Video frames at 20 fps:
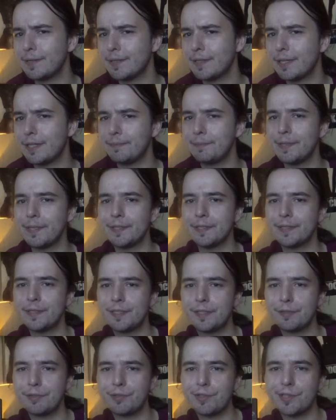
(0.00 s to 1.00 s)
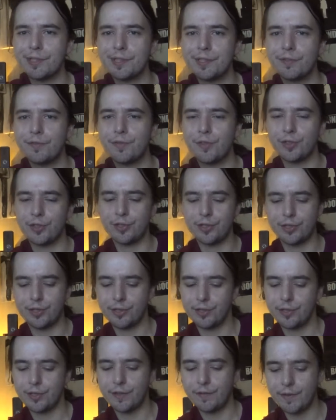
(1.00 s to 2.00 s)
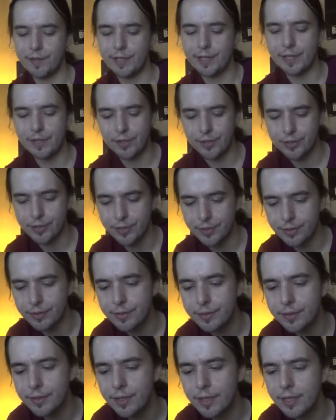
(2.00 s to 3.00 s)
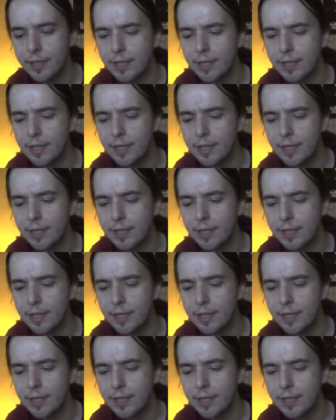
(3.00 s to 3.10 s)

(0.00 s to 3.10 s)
the animated series versions of the characters.